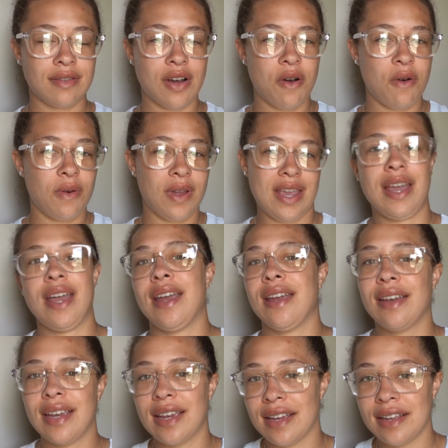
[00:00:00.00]
okay
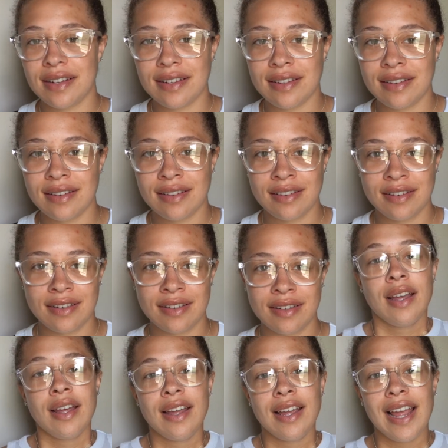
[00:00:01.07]
again.
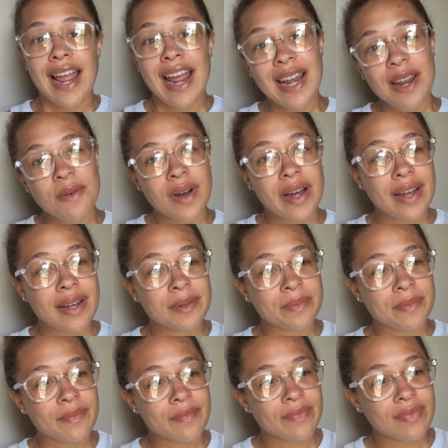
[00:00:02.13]
Anyway,
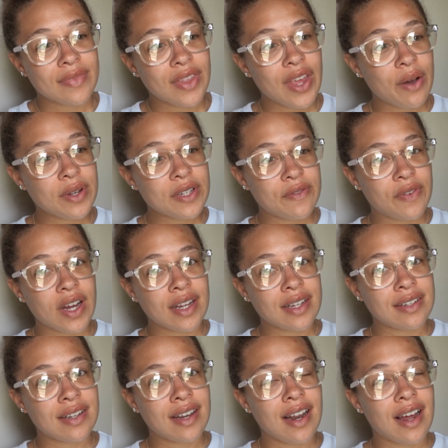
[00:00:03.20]
that was
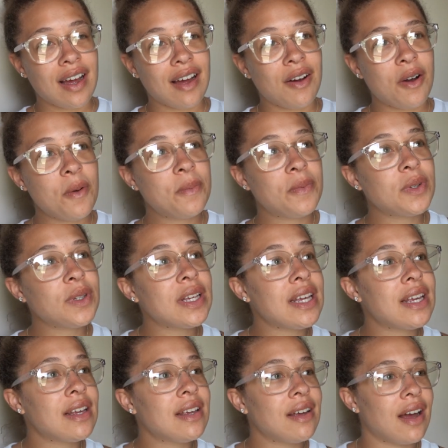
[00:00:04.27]
fun.
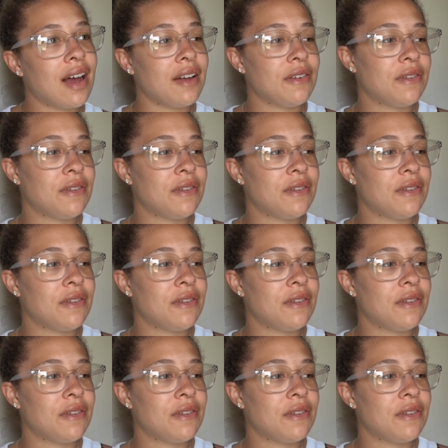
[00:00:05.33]
Hopefully I